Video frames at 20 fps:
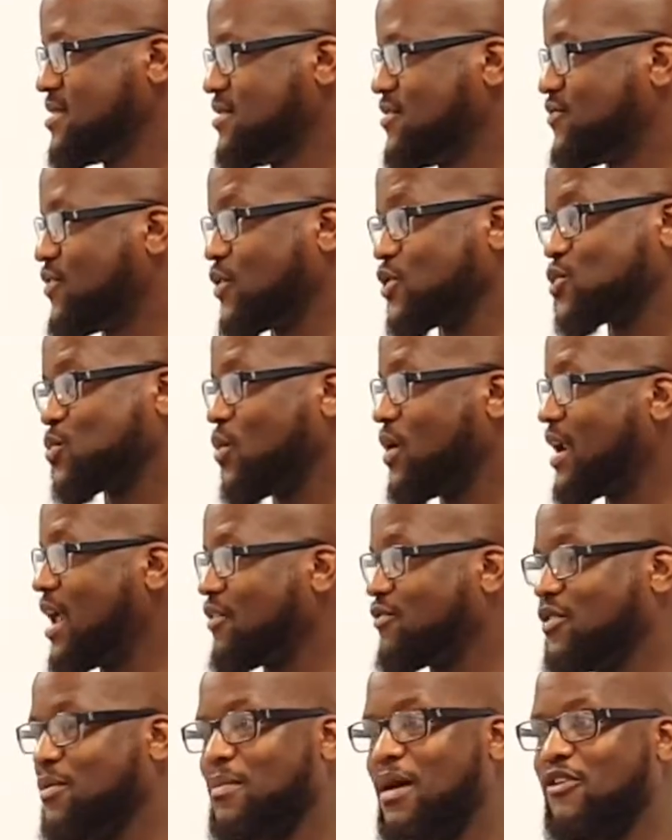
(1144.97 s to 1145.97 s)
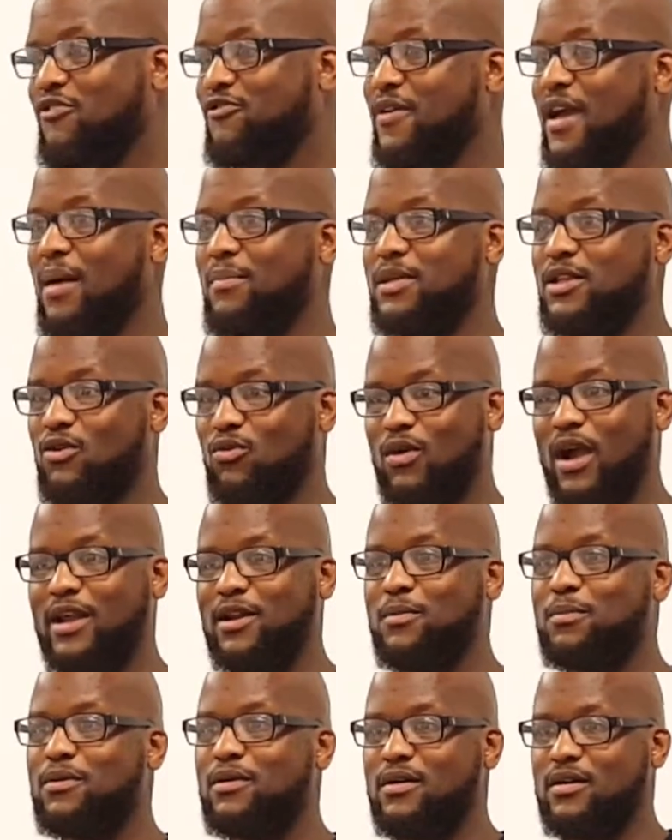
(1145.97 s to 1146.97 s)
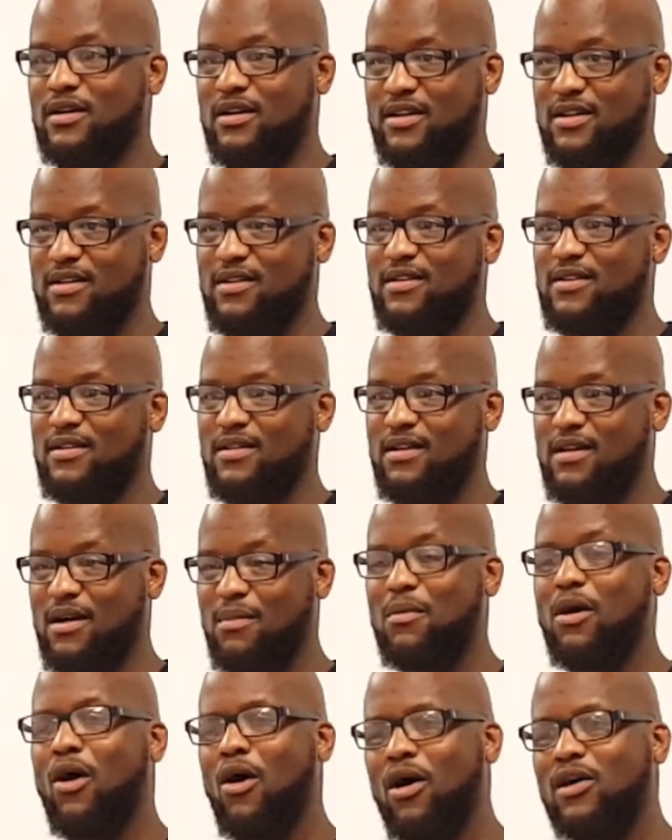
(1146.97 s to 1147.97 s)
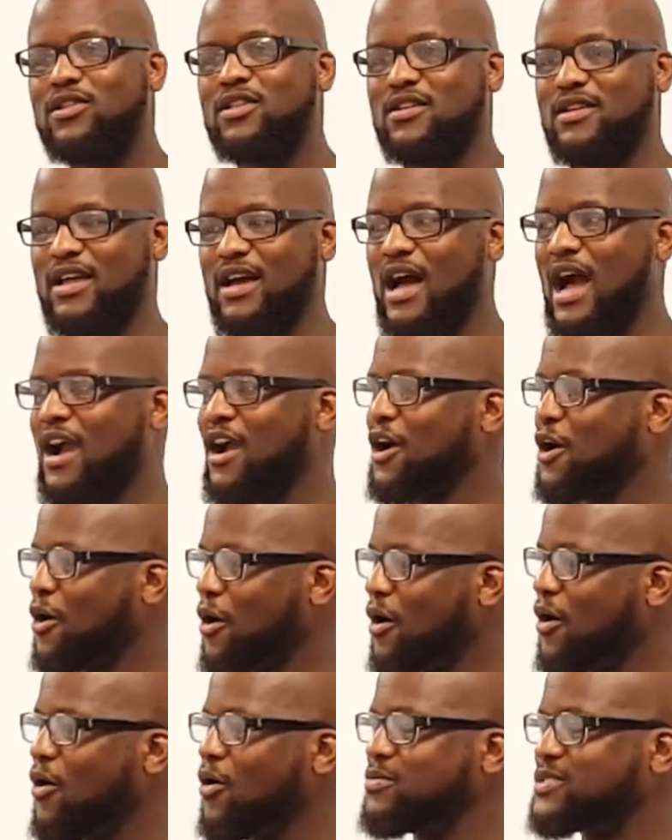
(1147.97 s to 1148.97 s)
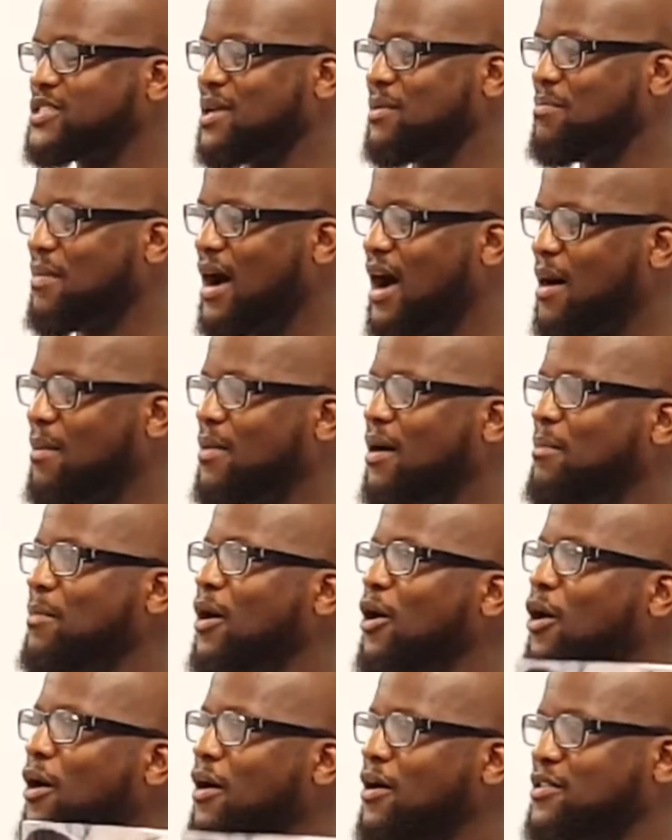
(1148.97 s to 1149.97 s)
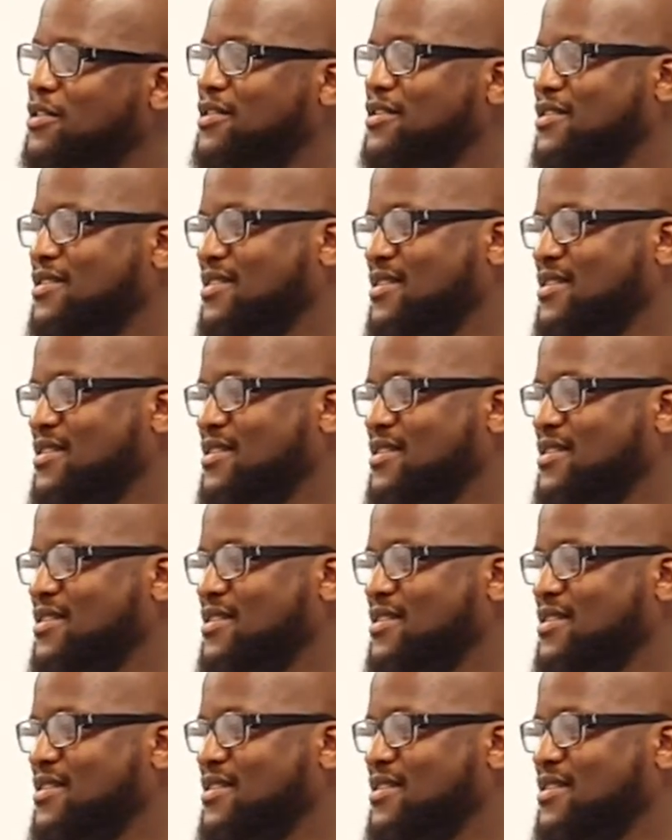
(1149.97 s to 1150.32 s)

First one ever in my family to write a book. I'm an author now. I can call home and say, Mom, I'm an author.